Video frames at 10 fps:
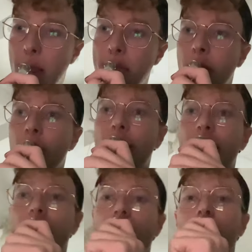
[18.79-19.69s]

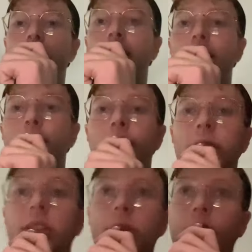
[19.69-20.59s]
Marie,
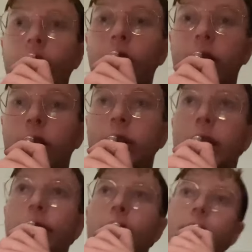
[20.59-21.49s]
what do you. Oh, Diva,